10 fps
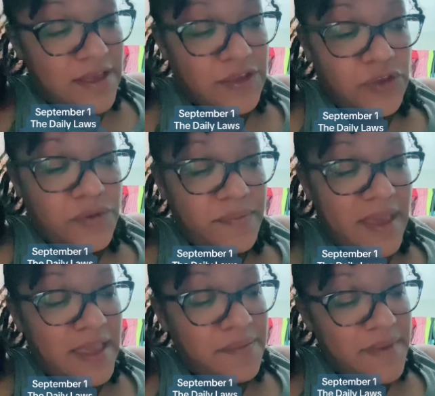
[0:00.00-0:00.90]
You
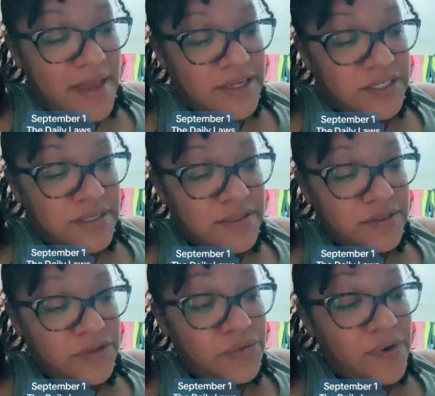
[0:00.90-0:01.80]
may
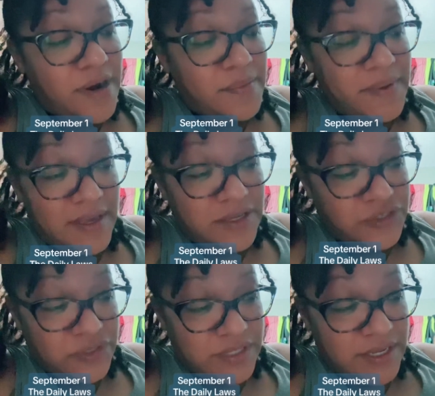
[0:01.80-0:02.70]
imagine you are being
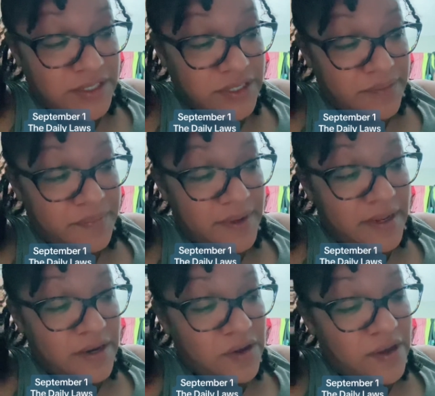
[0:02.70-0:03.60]
strategic, but
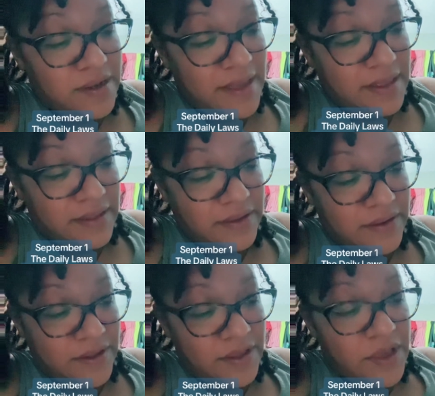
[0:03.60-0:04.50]
in all
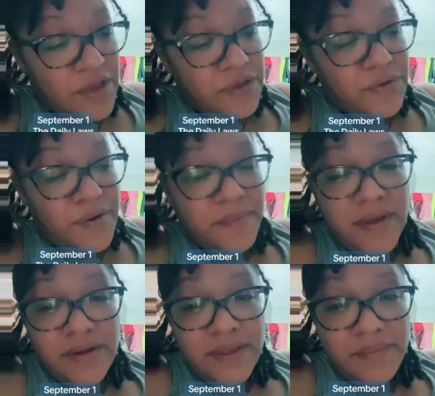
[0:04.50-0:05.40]
likelihood, you are
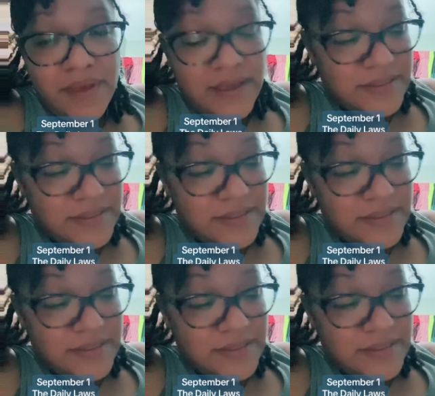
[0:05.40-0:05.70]
merely being